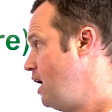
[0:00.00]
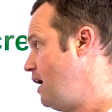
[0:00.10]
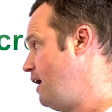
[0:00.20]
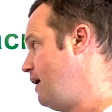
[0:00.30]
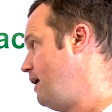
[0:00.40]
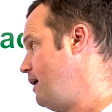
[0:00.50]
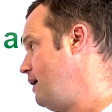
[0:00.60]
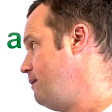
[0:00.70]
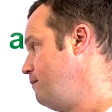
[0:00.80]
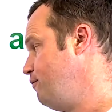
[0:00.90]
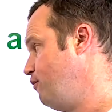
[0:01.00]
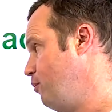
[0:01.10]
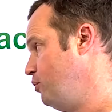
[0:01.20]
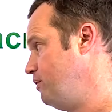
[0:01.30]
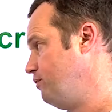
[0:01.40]
for
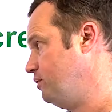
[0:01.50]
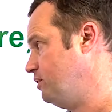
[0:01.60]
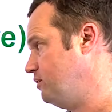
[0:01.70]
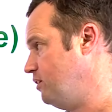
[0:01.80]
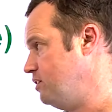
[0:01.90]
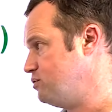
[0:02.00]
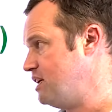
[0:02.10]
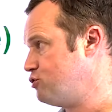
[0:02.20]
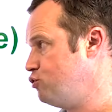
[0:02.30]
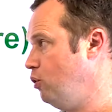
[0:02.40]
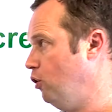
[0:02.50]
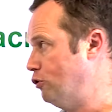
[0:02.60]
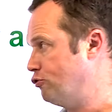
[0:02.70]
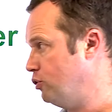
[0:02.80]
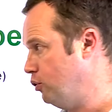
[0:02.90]
more difficult ensile. So that's true
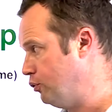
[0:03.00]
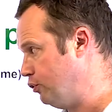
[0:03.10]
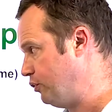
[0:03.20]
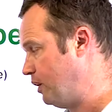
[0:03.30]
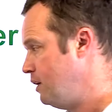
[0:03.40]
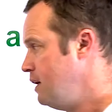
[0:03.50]
ultra low dosing.